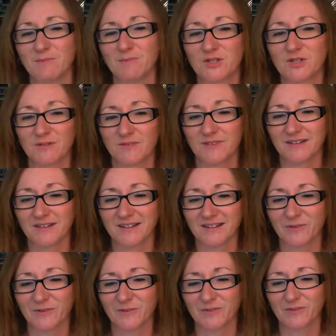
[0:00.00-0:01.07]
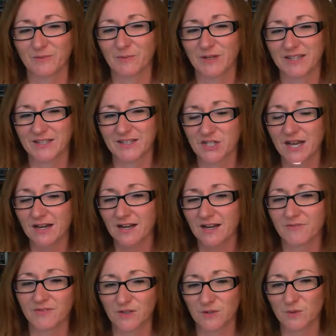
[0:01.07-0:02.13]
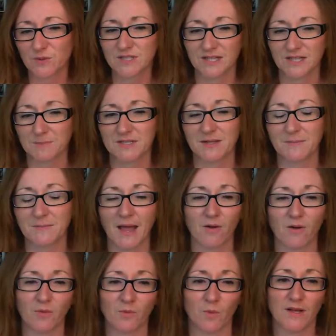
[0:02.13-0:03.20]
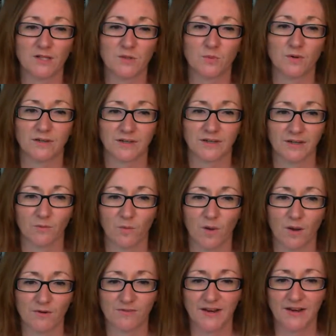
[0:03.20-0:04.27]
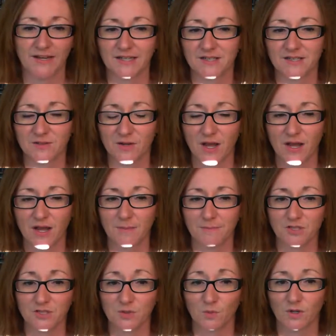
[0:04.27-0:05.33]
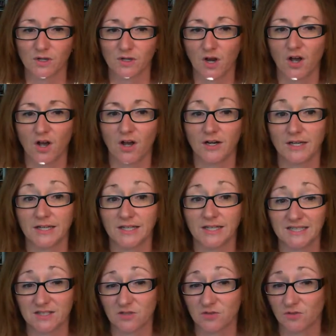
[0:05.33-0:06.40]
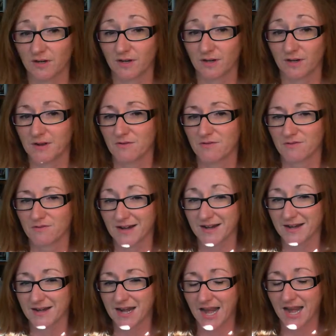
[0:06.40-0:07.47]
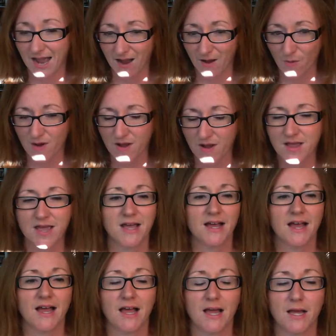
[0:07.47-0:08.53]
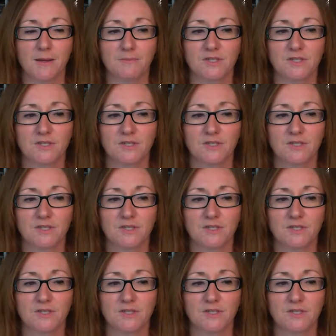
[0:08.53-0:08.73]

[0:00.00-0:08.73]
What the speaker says: So we can chat a few tips about what's working, what we're finding to work on Instagram right now.